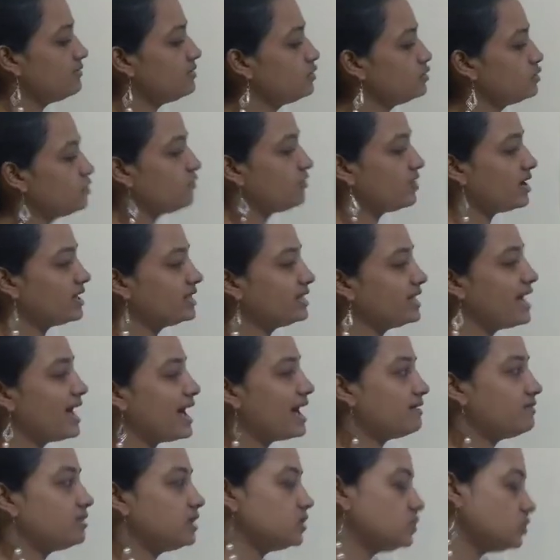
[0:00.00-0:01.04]
we should find the
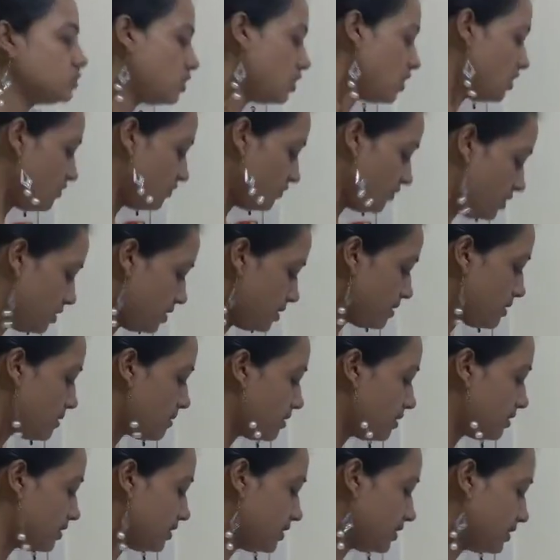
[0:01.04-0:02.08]
average of
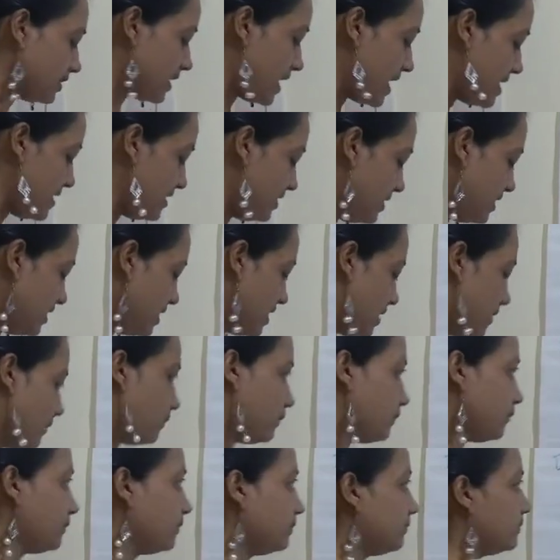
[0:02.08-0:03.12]
Science
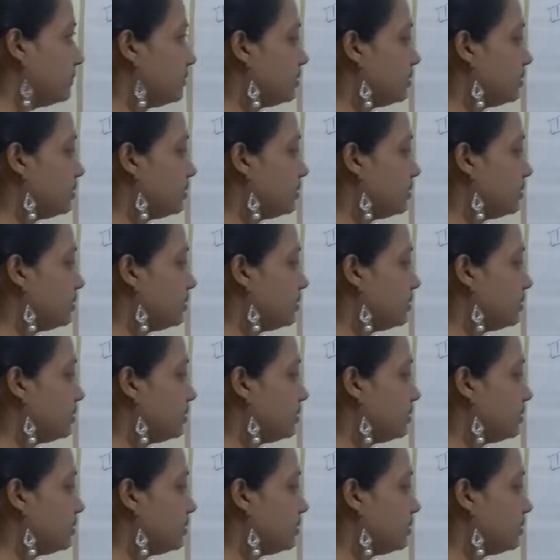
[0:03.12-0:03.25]
now.